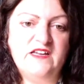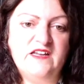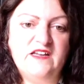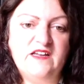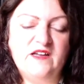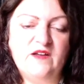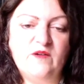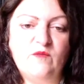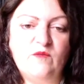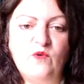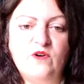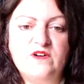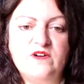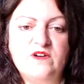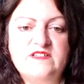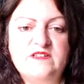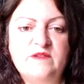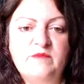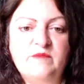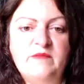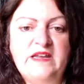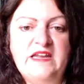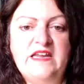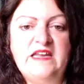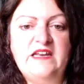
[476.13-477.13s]
What does it
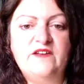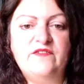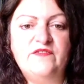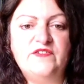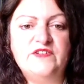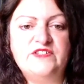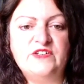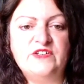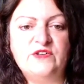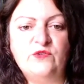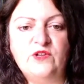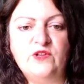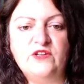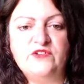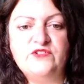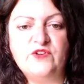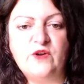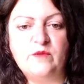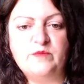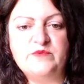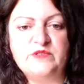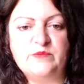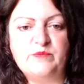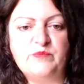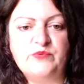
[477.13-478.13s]
mean if a school
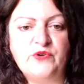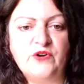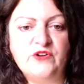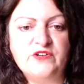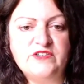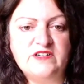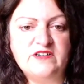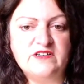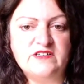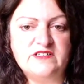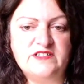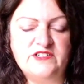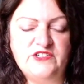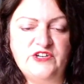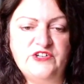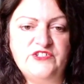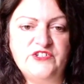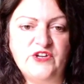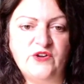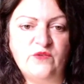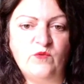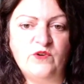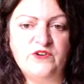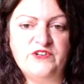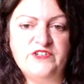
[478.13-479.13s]
adopts a product and you
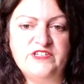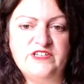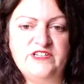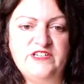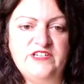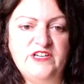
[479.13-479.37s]
don't want to